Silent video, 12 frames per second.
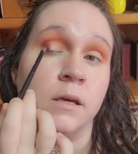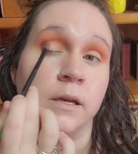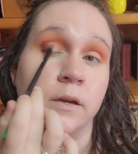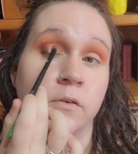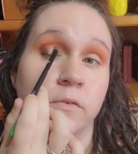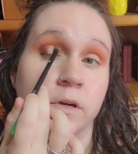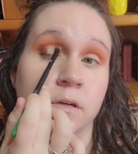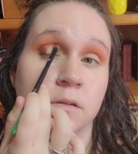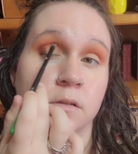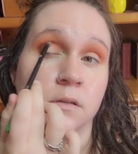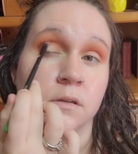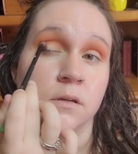it over.
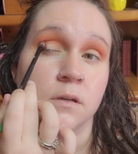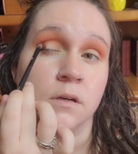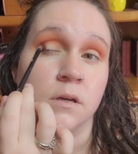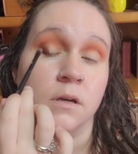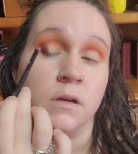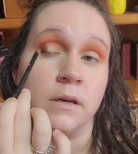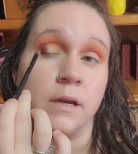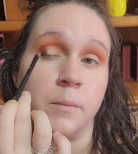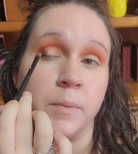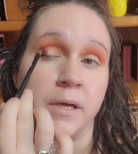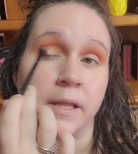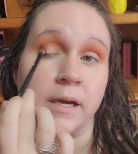
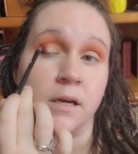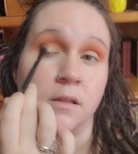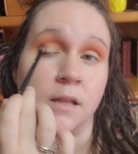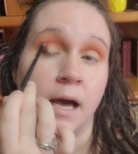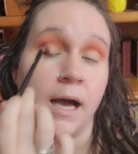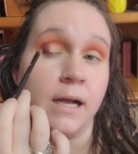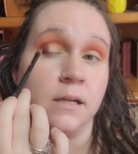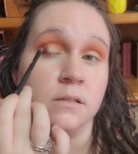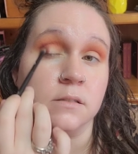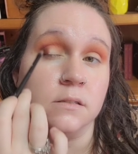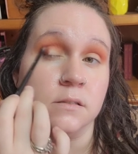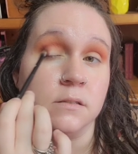Not by like a lot,
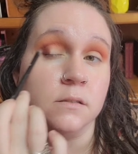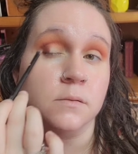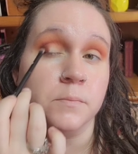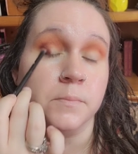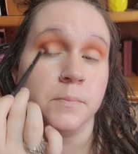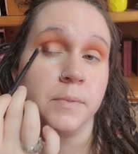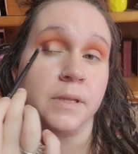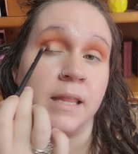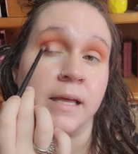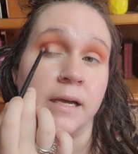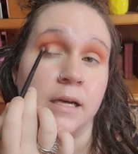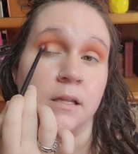but
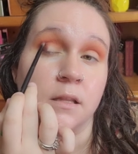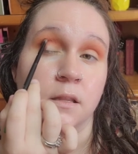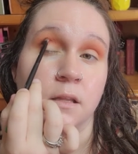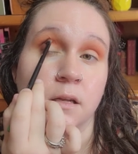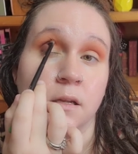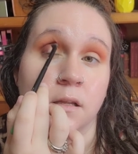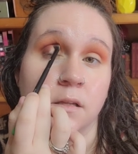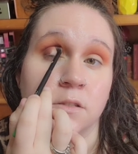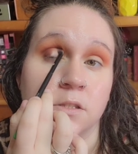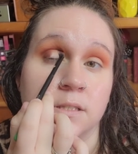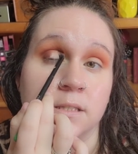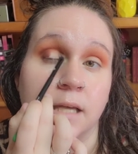like a little,
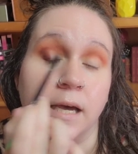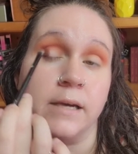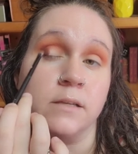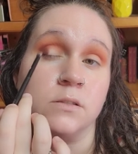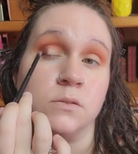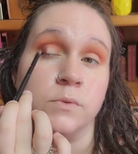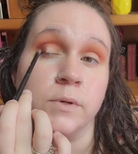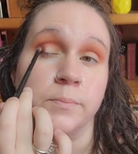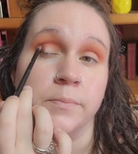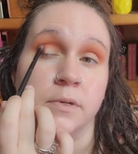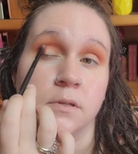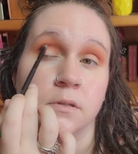just like swoop,